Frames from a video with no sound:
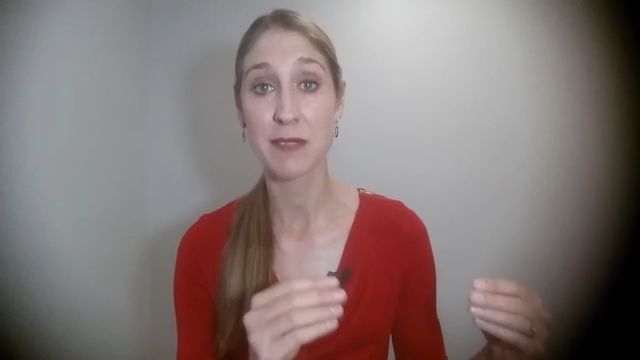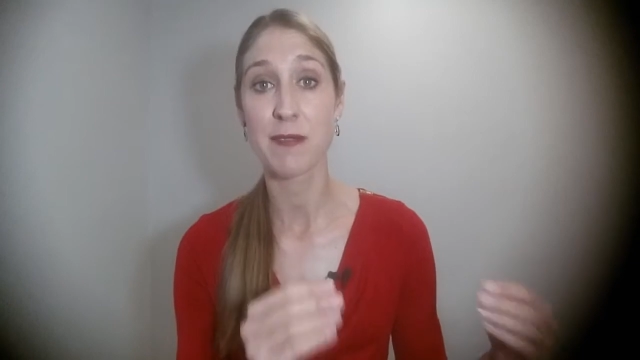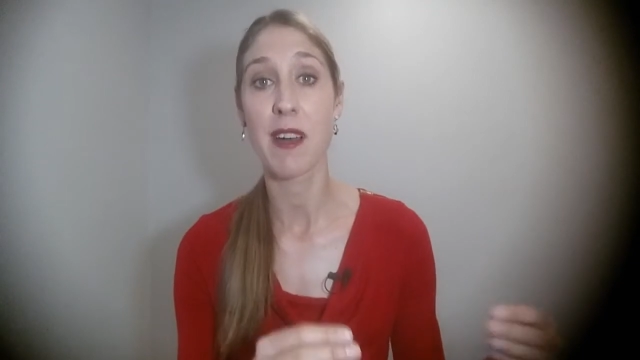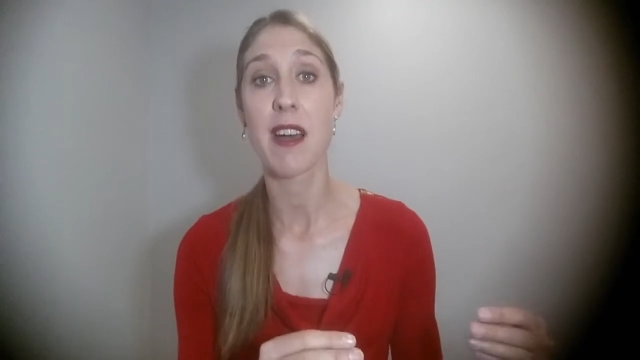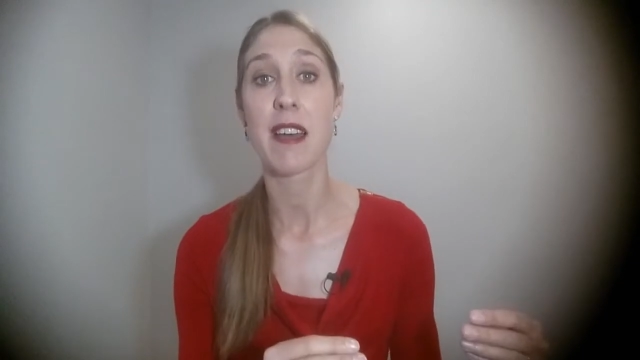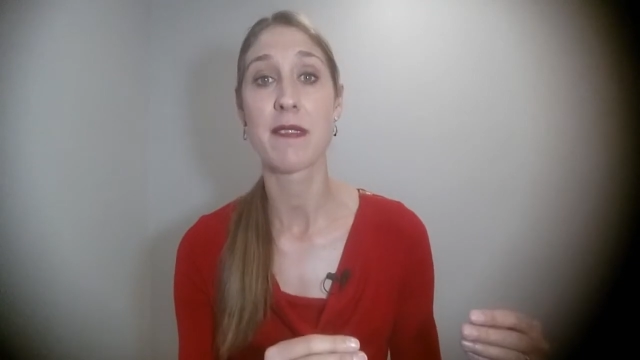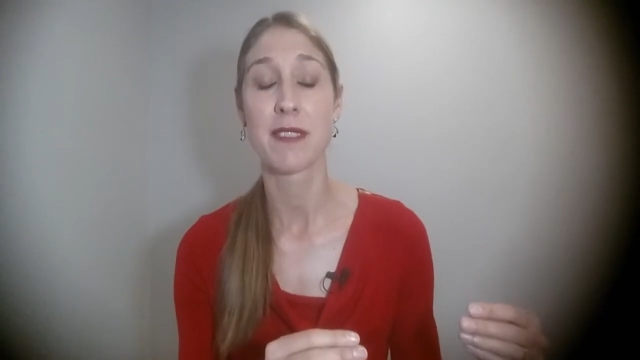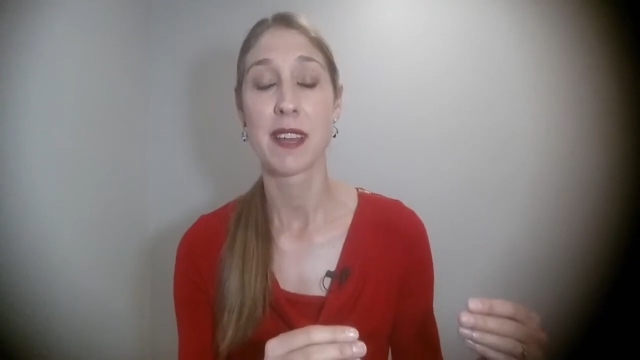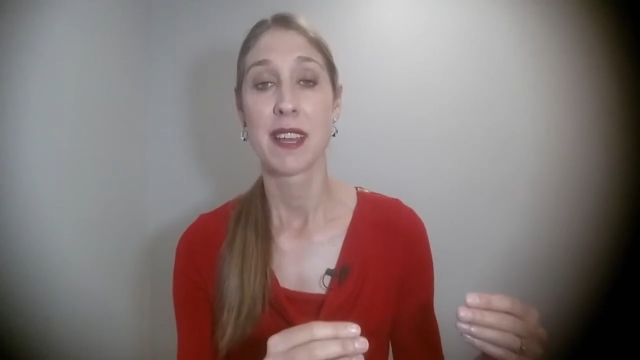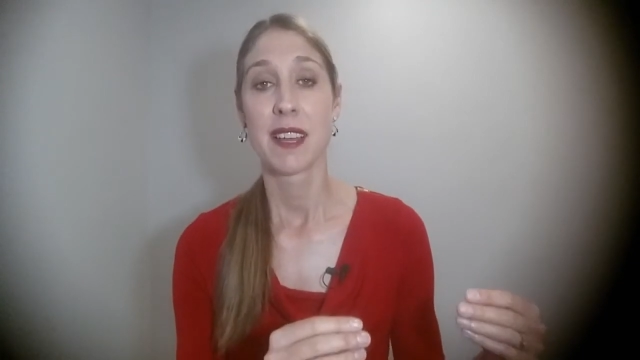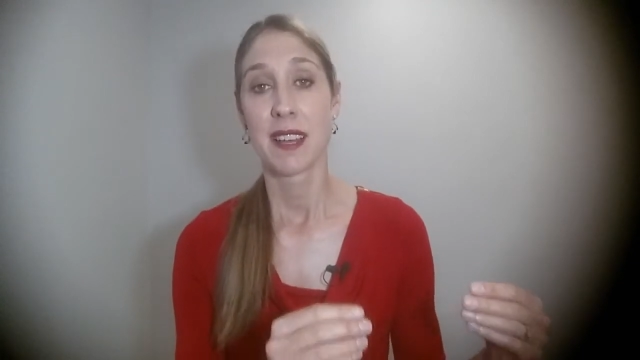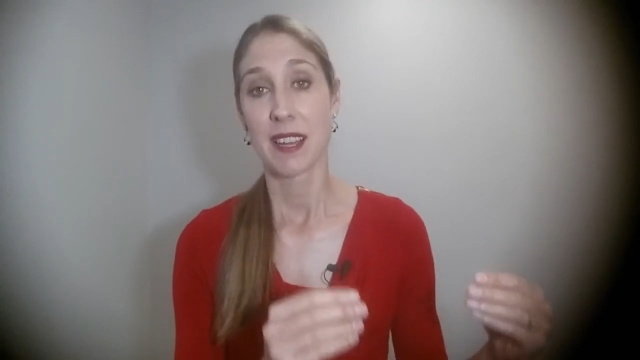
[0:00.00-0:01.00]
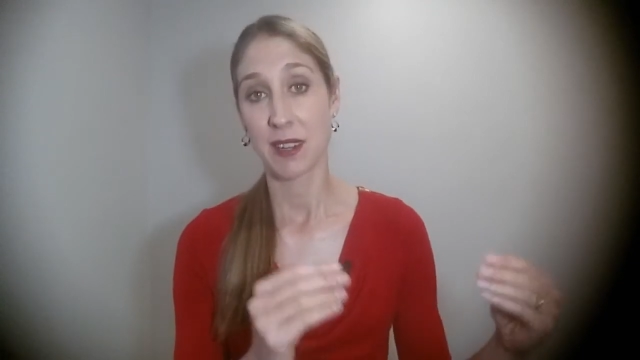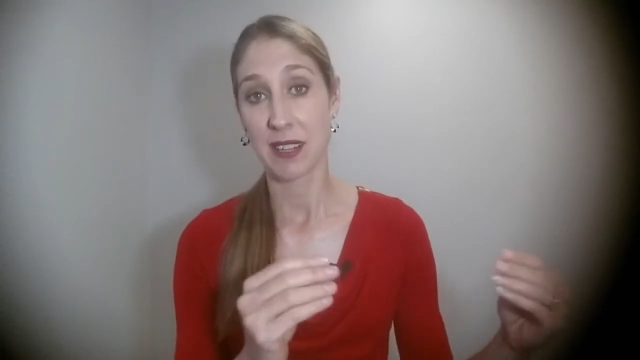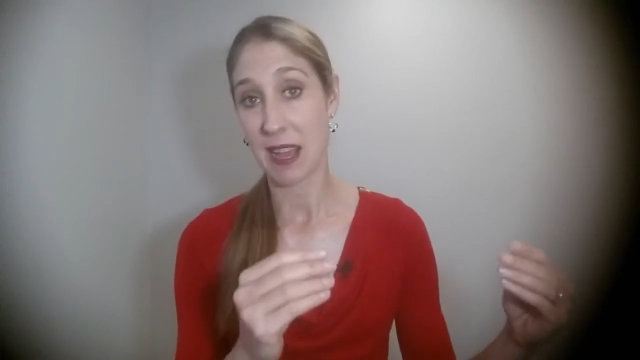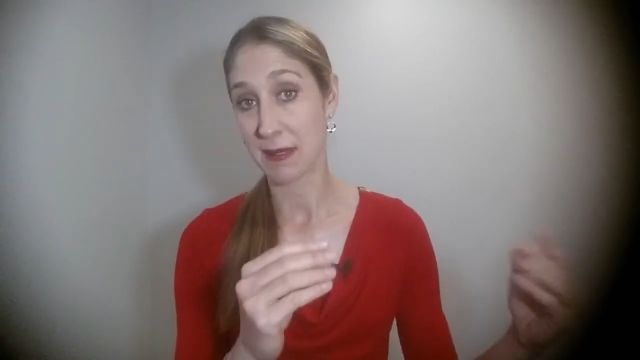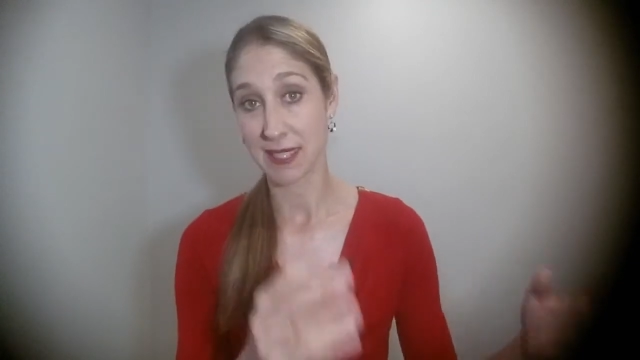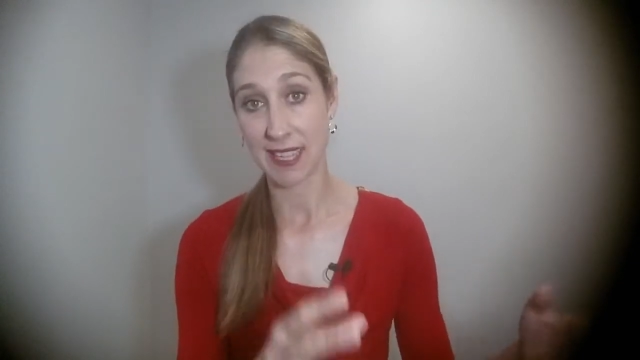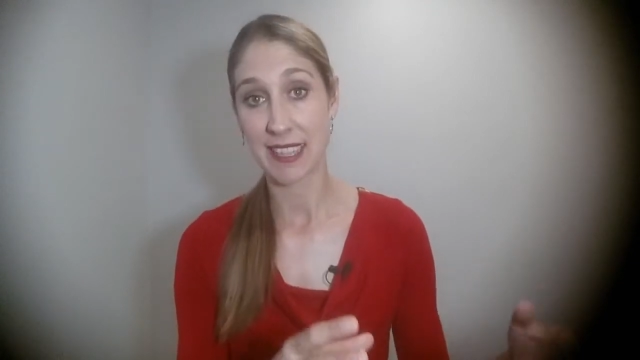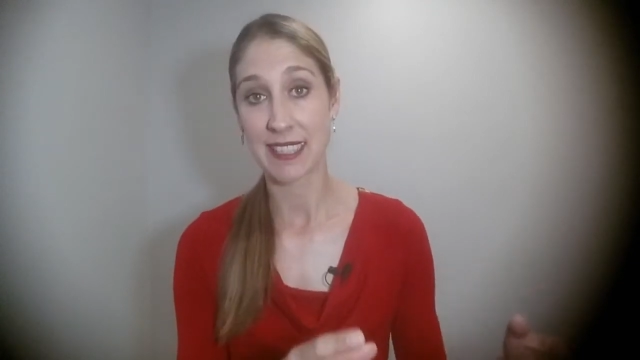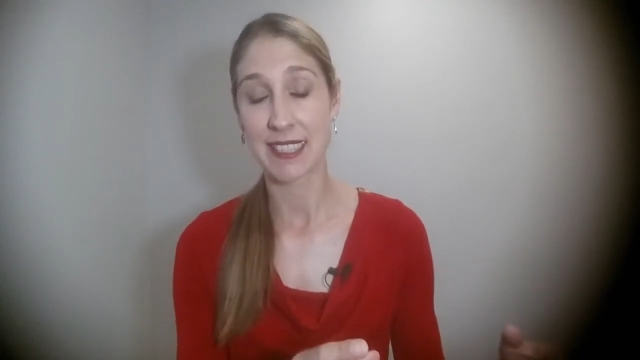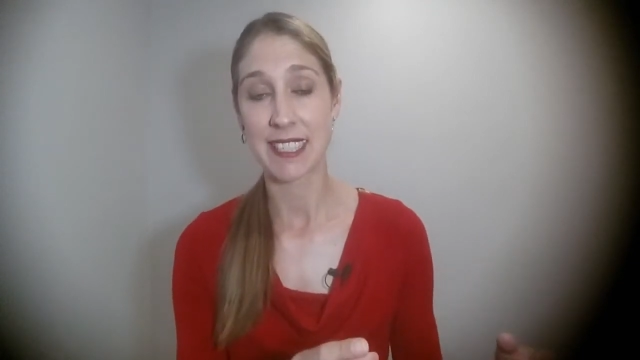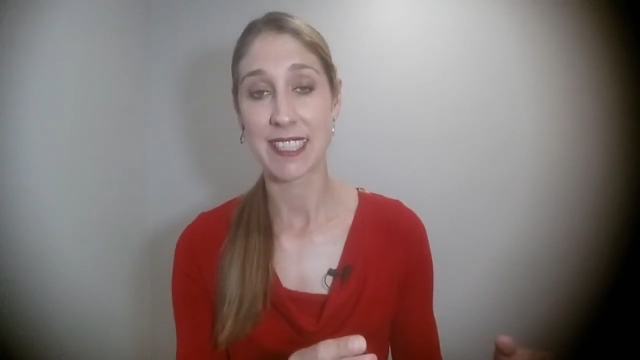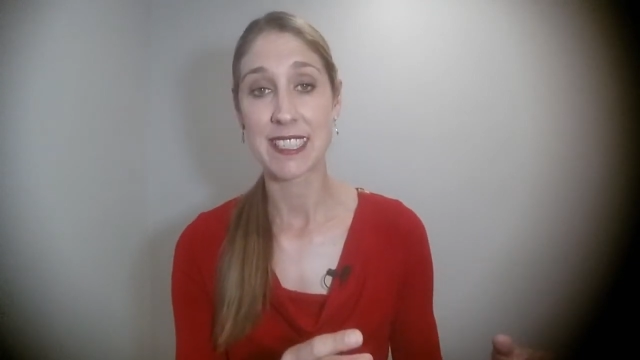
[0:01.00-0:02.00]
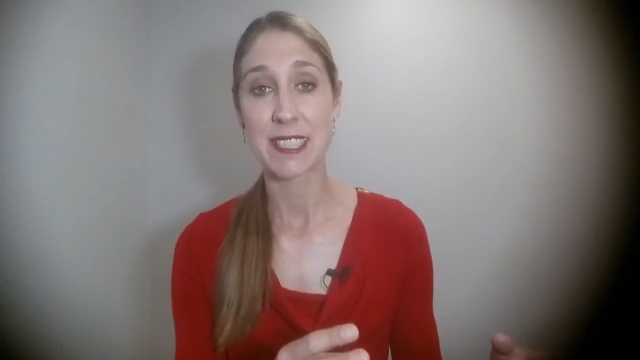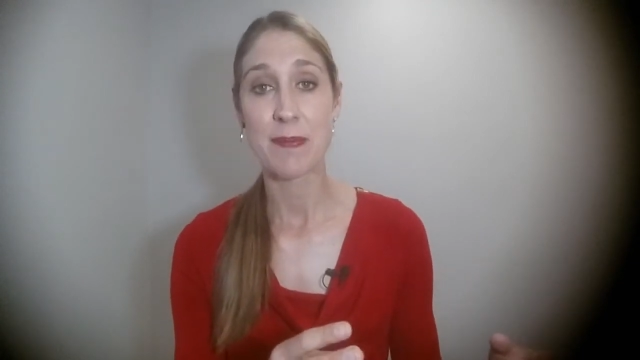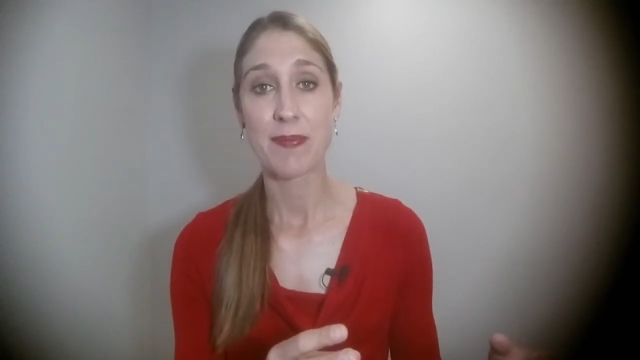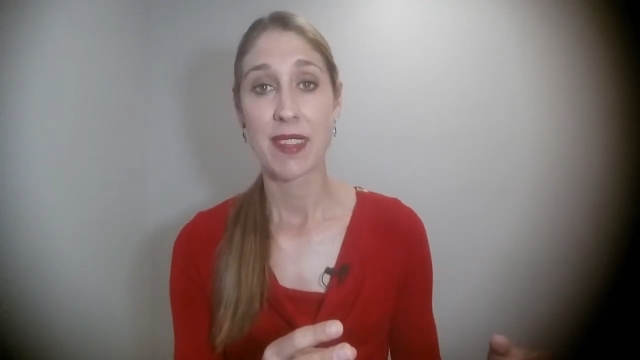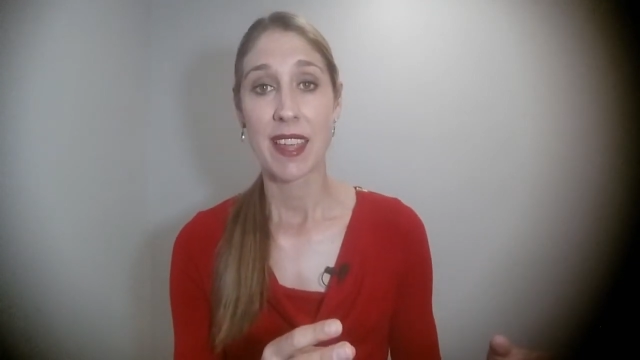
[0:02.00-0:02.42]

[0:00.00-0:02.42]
to 5 sentences.